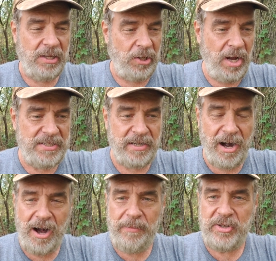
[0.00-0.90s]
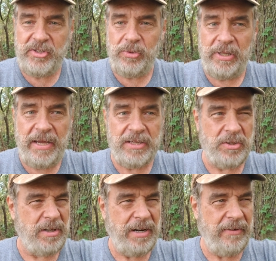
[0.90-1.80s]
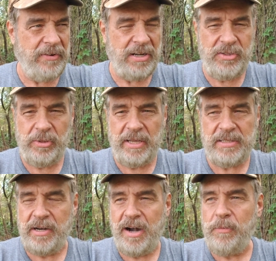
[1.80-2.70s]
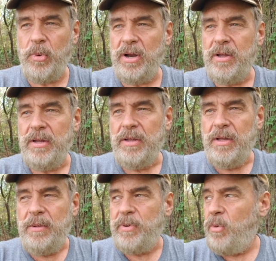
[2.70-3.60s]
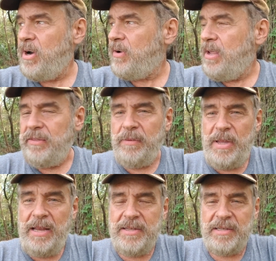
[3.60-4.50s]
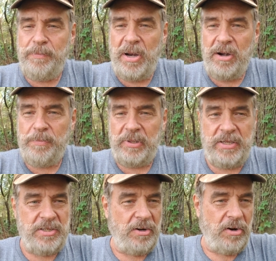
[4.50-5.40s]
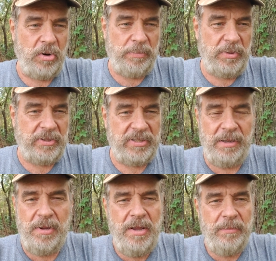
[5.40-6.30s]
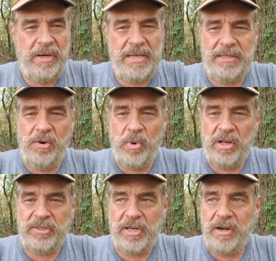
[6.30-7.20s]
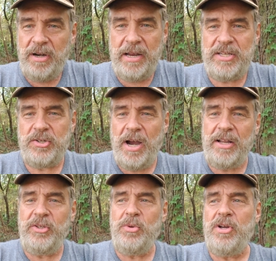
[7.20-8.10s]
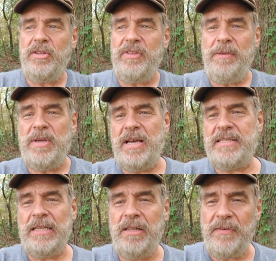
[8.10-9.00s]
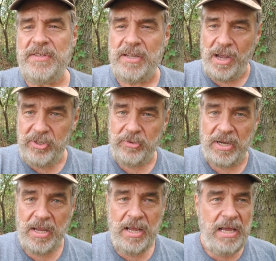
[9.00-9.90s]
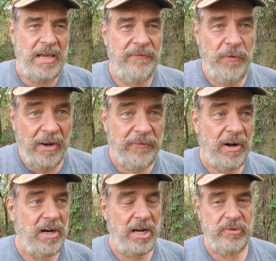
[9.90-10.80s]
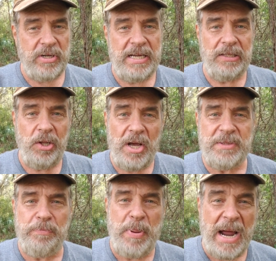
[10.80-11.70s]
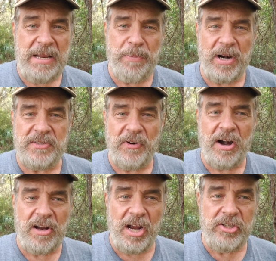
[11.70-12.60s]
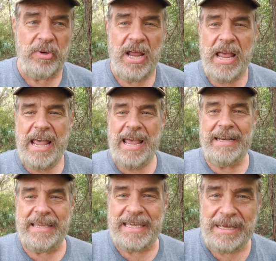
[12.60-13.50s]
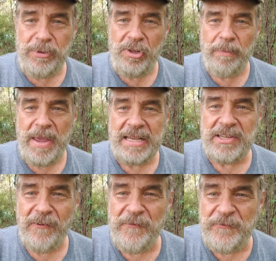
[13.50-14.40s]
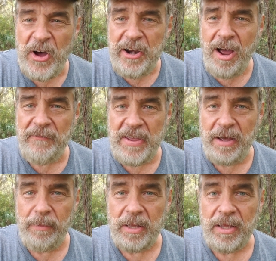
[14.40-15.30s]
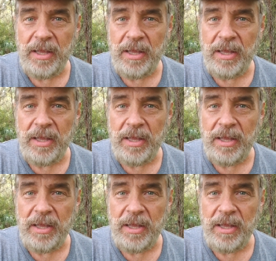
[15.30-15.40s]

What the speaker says: lost an arm and 2 legs, or I forget, 2 legs and an arm, but whatever. The man is a paraplegic or crippled or something, but he's in a wheelchair and he's trying to do a good thing because he loves the country. He fought for our country. He lost body parts for our country, and Kimmel makes fun of him.